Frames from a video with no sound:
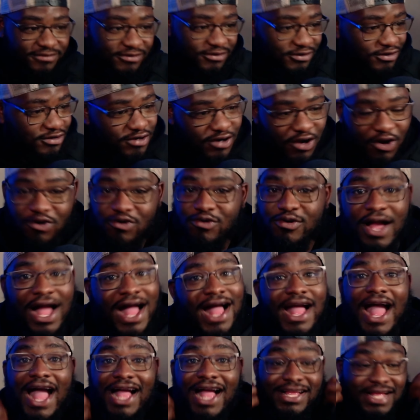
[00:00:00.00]
you know,
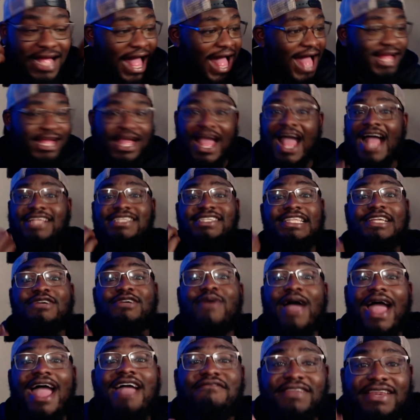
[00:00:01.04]
I, I I still
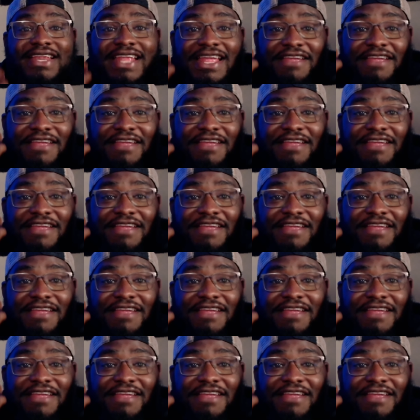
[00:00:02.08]
haven't